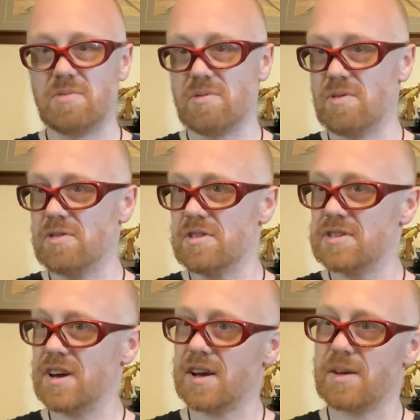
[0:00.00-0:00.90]
we're going to
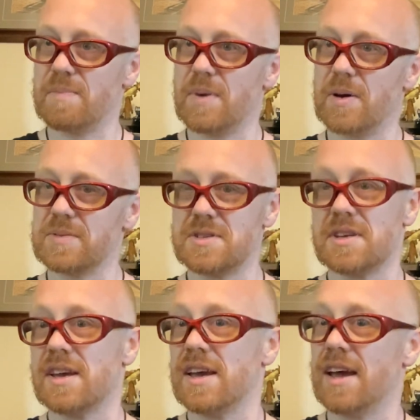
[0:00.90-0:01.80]
talk about
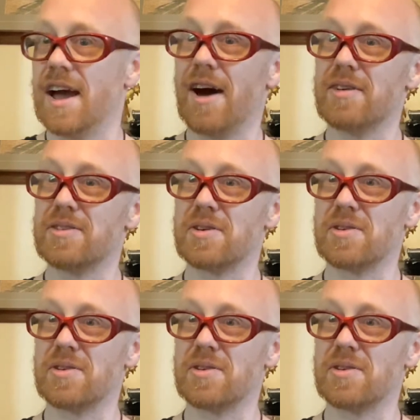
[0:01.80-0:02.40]
how to